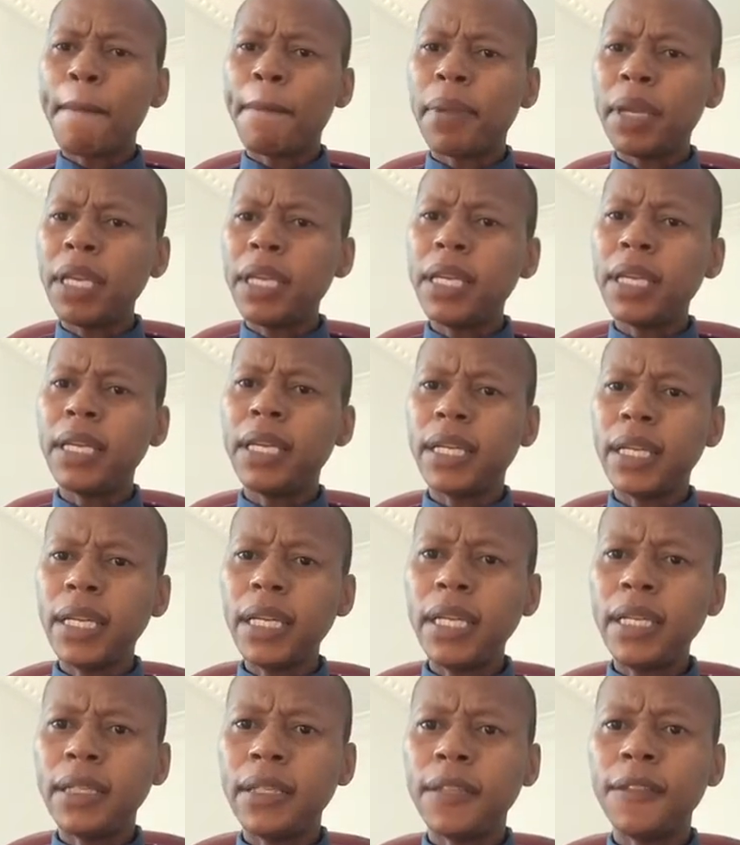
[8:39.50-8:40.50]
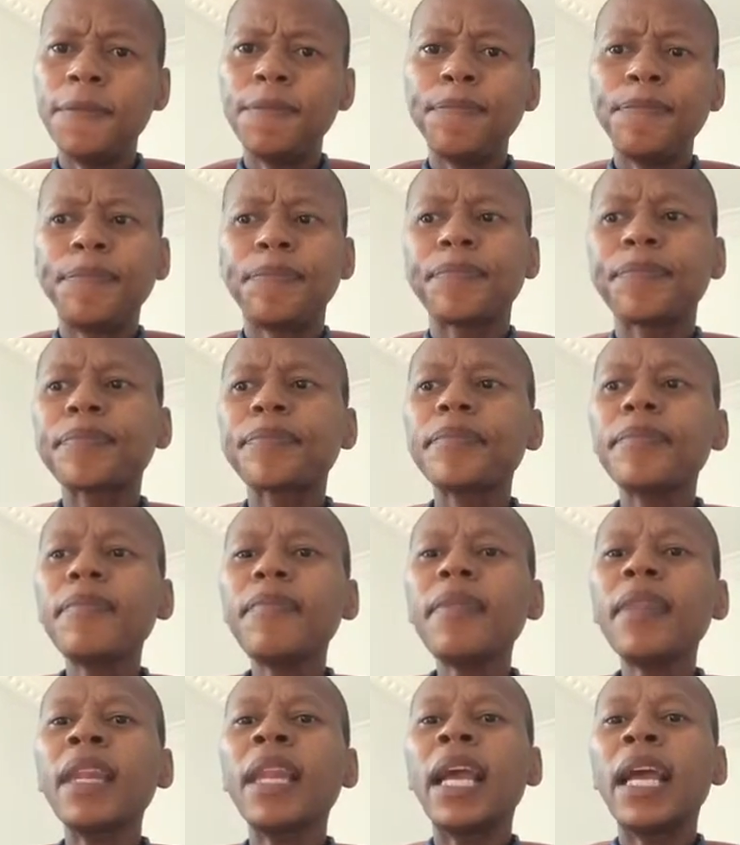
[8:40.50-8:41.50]
BEE
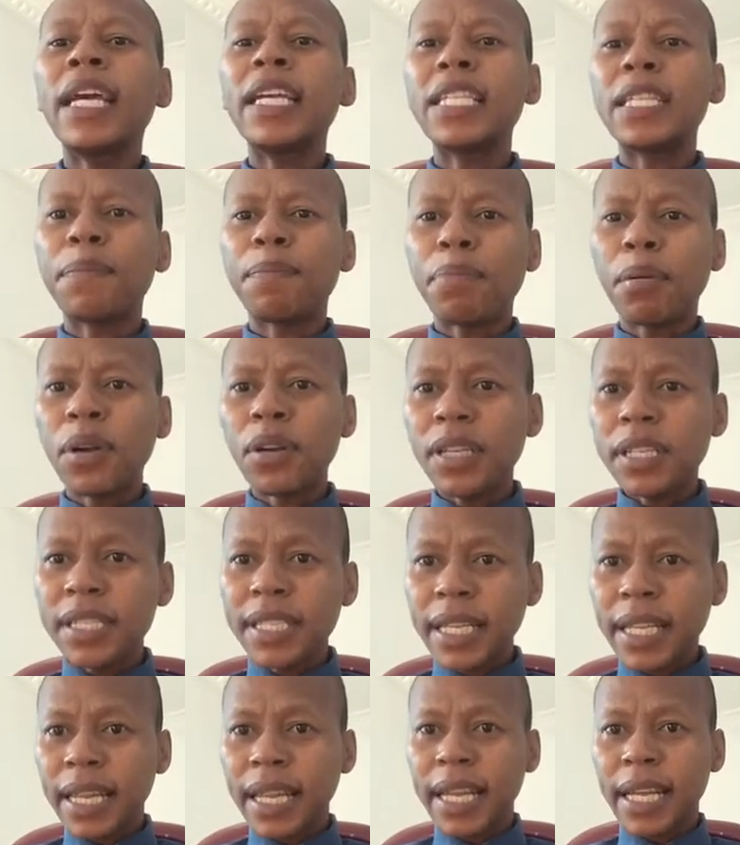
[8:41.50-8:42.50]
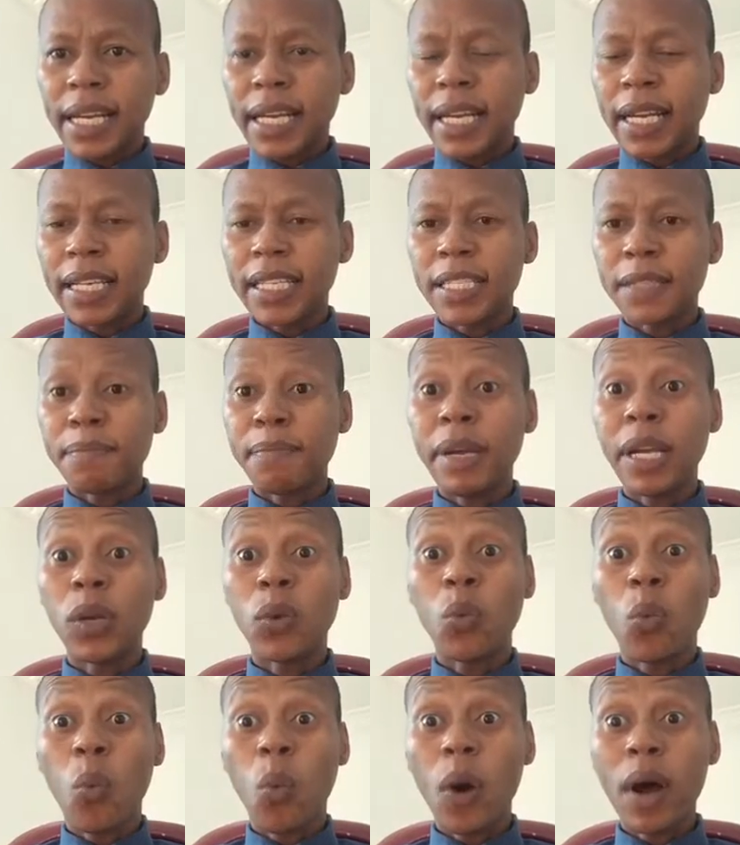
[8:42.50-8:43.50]
is a policy that has made
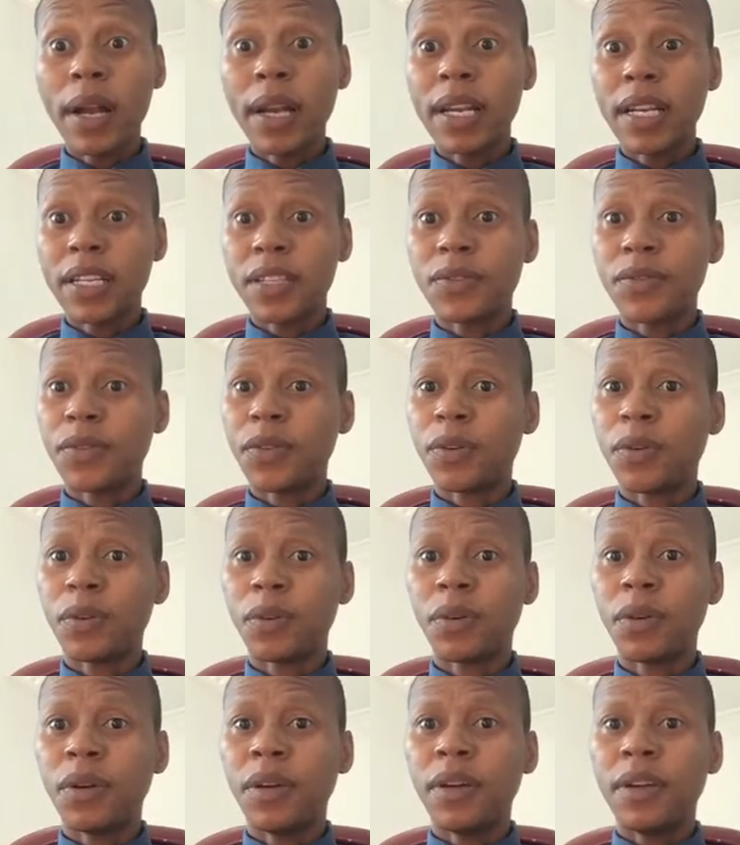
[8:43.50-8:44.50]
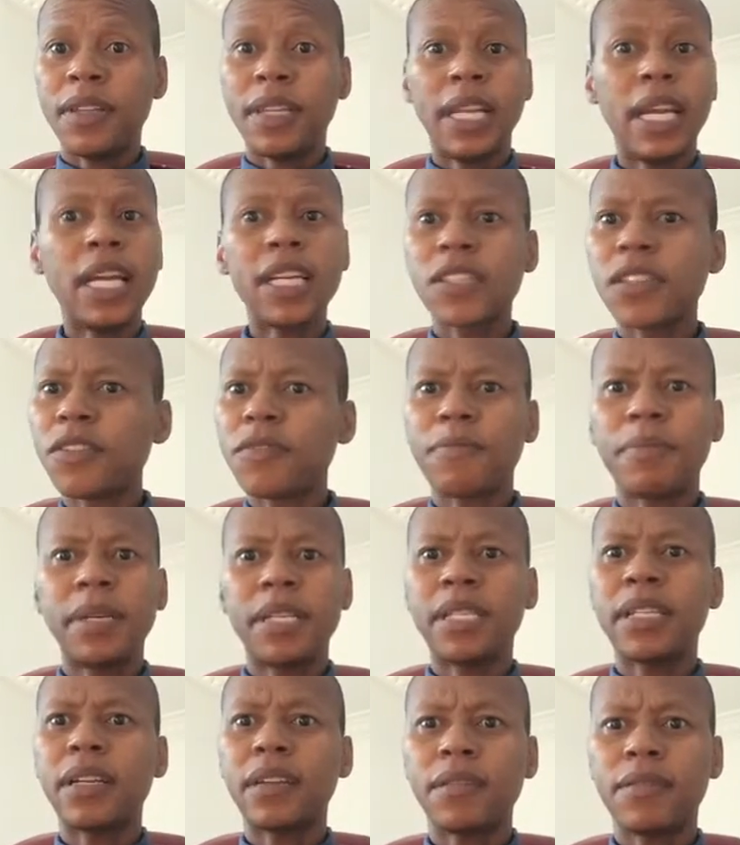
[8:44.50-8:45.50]
wonders for the likes of
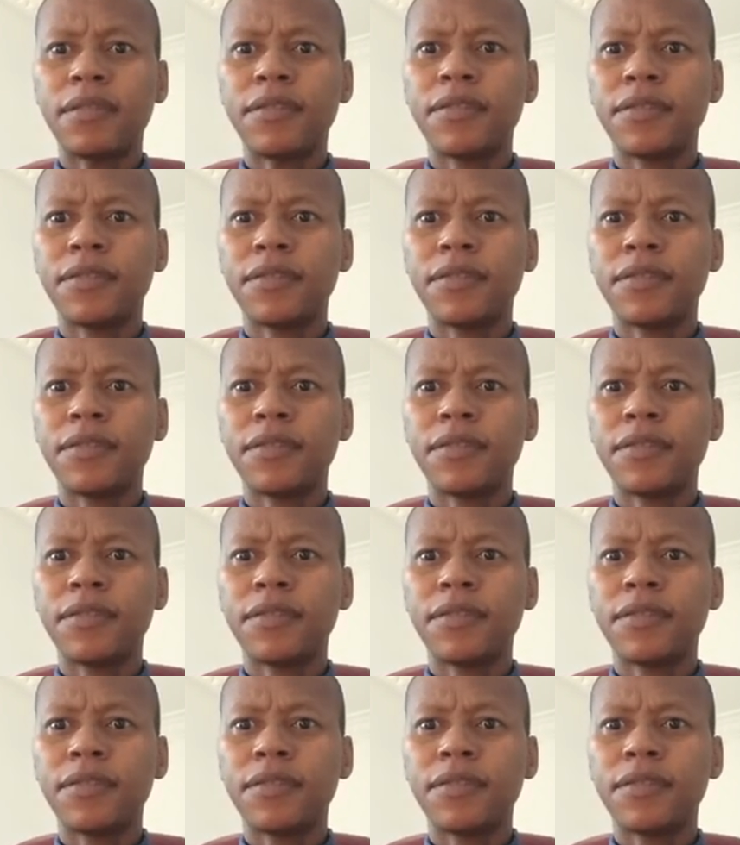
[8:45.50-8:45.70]
myself.